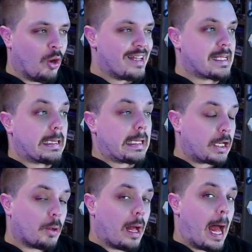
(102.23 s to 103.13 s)
It's a
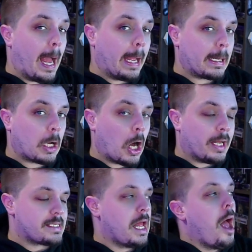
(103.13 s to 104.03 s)
little high in
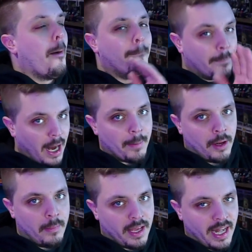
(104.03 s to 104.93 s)
cost, but I'm
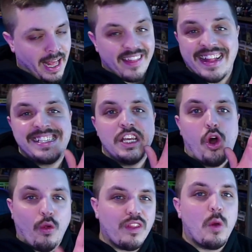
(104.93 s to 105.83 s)
gonna be getting it. That's the
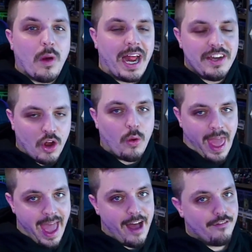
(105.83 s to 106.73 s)
only one I don't
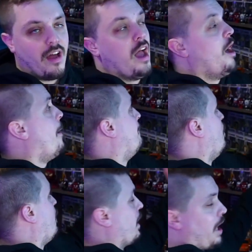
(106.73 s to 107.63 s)
have. But when it